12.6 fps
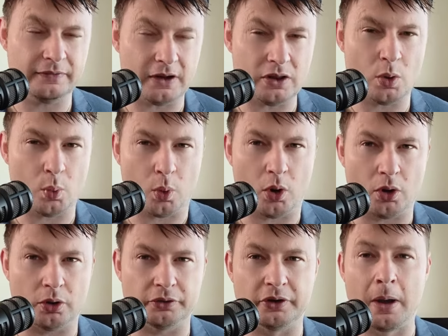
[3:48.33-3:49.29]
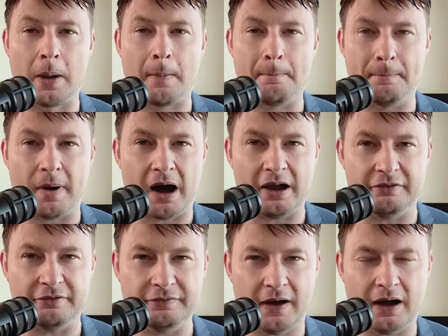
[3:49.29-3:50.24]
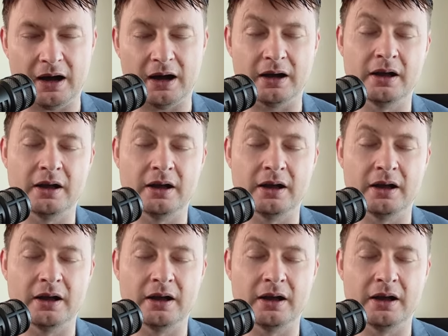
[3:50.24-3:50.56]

in the world by far,